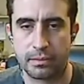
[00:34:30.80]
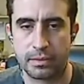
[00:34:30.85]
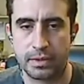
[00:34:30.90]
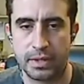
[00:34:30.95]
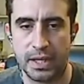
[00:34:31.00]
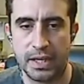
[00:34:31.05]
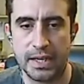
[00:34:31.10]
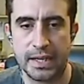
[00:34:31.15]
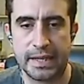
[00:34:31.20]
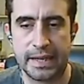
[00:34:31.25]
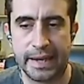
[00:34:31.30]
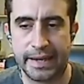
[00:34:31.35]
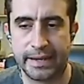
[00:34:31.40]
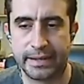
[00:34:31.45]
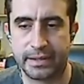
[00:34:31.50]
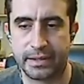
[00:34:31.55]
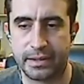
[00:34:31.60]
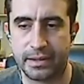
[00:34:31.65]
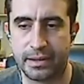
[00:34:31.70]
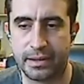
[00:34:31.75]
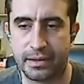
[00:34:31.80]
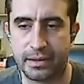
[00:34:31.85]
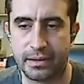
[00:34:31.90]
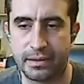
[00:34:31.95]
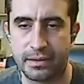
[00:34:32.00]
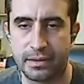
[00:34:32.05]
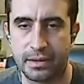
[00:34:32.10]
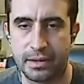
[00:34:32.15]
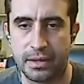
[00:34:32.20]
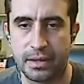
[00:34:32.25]
dedicate a
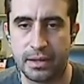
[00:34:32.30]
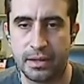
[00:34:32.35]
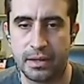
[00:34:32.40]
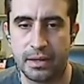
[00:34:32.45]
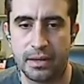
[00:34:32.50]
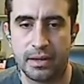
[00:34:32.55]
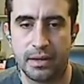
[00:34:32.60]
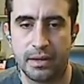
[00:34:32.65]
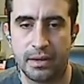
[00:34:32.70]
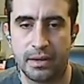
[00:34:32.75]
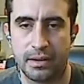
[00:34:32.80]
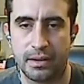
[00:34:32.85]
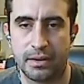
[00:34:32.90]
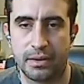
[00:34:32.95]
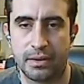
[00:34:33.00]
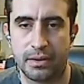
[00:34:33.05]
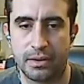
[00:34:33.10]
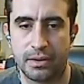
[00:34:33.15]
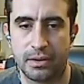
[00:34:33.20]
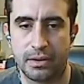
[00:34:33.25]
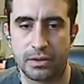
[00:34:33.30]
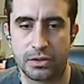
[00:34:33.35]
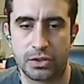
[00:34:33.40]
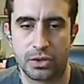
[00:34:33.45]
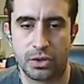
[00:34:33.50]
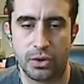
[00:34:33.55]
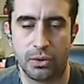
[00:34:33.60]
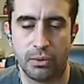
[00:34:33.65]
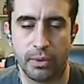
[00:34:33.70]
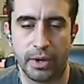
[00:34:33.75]

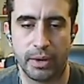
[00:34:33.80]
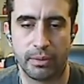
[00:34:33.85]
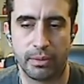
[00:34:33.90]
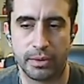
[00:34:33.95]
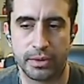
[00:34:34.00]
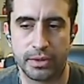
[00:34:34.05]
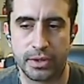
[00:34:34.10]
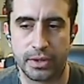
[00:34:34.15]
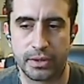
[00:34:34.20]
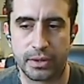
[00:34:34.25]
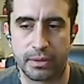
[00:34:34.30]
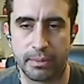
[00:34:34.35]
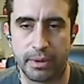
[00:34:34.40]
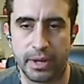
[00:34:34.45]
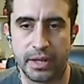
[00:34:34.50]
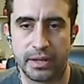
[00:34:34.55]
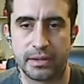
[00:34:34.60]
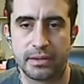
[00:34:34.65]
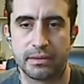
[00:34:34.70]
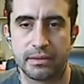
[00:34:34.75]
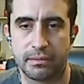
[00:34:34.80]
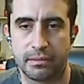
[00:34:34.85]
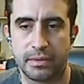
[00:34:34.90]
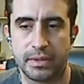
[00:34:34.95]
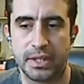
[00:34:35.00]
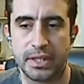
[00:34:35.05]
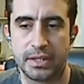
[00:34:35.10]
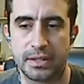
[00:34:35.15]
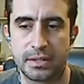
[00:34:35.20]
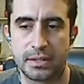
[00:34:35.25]
show where we talk about
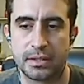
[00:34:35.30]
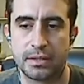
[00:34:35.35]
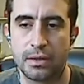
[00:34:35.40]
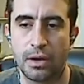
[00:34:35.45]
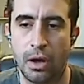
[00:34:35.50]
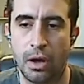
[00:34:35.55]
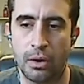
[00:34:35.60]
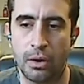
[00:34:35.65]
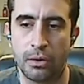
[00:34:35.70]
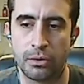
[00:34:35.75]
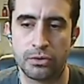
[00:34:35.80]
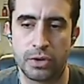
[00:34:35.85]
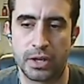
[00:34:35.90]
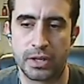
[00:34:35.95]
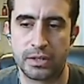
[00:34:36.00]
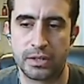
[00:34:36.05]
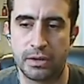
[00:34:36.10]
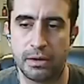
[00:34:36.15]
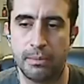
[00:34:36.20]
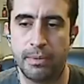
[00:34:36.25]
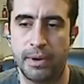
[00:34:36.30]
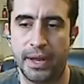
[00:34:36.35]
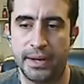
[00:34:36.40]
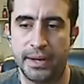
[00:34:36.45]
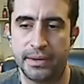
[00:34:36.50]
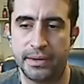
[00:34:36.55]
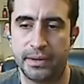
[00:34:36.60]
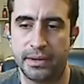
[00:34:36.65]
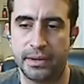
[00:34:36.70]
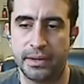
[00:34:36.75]
this, how to actually
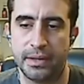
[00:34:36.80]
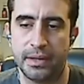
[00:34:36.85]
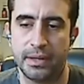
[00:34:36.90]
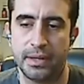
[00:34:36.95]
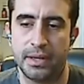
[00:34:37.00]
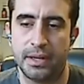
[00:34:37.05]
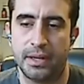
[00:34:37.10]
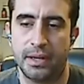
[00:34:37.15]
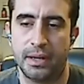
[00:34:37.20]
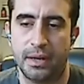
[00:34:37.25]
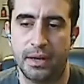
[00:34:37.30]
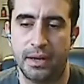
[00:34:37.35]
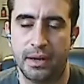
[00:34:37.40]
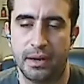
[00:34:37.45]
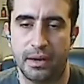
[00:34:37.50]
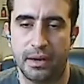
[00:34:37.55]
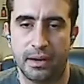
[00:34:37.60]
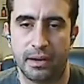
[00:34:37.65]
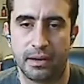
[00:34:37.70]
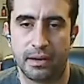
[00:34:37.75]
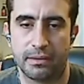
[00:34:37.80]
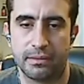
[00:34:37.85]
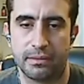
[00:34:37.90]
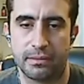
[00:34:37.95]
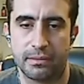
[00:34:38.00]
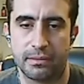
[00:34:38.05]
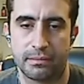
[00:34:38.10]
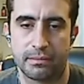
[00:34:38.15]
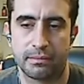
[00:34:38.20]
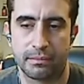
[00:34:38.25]
plan a
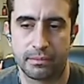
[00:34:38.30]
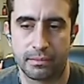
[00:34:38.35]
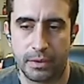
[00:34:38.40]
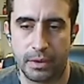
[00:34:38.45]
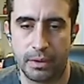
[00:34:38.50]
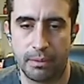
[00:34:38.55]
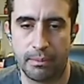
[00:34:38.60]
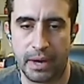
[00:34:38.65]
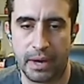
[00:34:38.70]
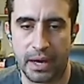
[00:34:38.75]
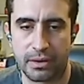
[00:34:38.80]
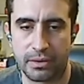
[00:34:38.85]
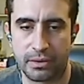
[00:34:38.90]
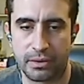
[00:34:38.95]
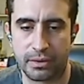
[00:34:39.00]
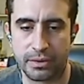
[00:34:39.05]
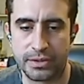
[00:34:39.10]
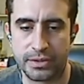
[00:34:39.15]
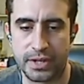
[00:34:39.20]
macro